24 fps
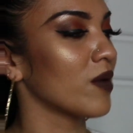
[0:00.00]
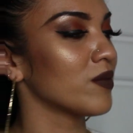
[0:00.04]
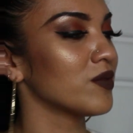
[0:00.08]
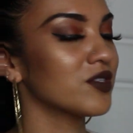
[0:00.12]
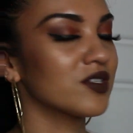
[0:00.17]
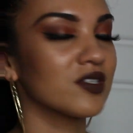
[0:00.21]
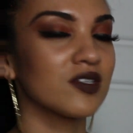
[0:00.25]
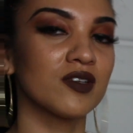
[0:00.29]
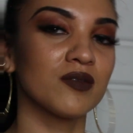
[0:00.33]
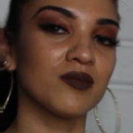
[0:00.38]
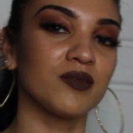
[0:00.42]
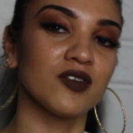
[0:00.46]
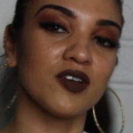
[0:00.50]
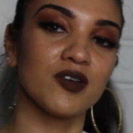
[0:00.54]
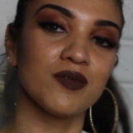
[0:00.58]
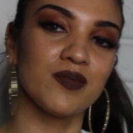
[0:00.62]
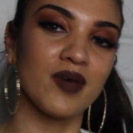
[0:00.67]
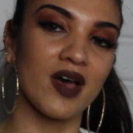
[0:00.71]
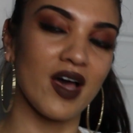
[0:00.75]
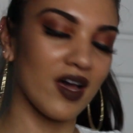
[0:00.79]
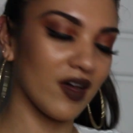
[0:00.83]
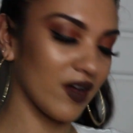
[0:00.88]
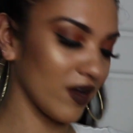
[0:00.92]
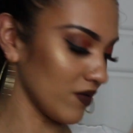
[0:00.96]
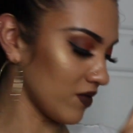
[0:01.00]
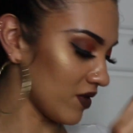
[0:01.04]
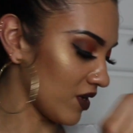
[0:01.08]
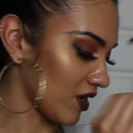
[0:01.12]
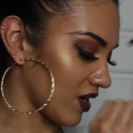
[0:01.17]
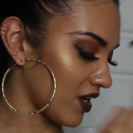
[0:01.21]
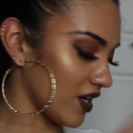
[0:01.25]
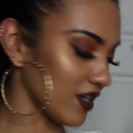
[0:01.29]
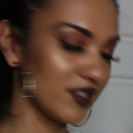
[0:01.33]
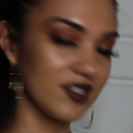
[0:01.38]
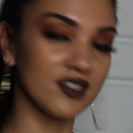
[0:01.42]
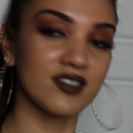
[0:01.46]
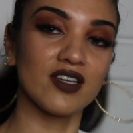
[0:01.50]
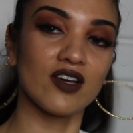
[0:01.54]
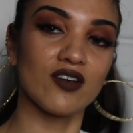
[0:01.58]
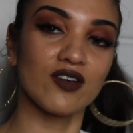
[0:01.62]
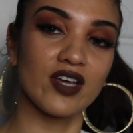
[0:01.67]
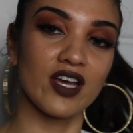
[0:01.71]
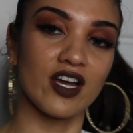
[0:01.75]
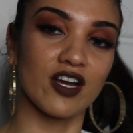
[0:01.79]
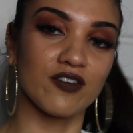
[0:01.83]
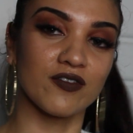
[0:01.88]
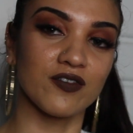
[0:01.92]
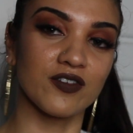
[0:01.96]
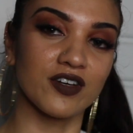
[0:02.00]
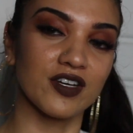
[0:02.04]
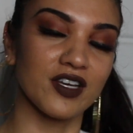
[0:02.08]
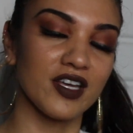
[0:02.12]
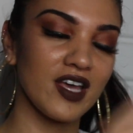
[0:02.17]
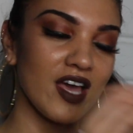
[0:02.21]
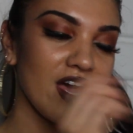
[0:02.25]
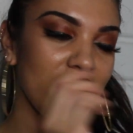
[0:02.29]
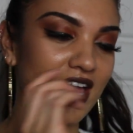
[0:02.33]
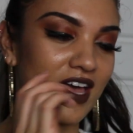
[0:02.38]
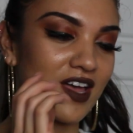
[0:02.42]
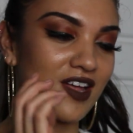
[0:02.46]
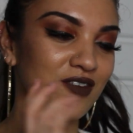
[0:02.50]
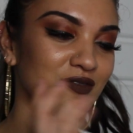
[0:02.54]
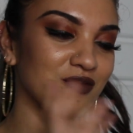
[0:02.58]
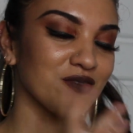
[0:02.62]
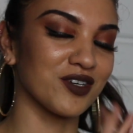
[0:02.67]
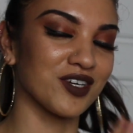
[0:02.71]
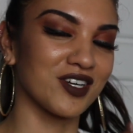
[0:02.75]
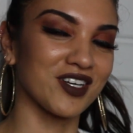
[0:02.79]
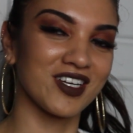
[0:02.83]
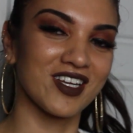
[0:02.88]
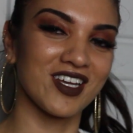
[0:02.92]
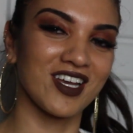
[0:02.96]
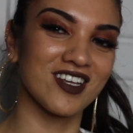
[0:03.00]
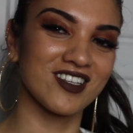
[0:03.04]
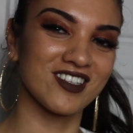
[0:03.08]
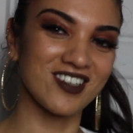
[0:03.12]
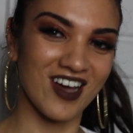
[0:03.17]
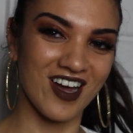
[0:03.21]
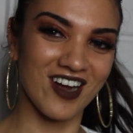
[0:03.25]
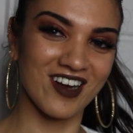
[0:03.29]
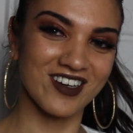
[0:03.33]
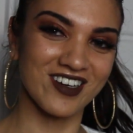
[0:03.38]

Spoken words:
I'm just going to be right back. I'm going to cut these out carefully and we're going to get to